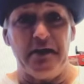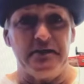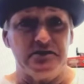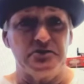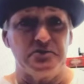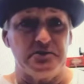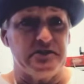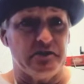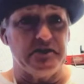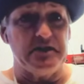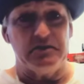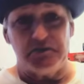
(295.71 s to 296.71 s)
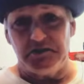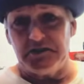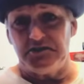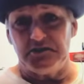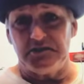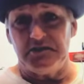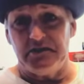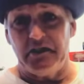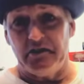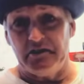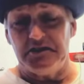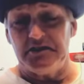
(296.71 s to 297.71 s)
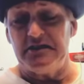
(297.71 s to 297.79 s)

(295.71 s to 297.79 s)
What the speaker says: He goes, Healy, when you get your end of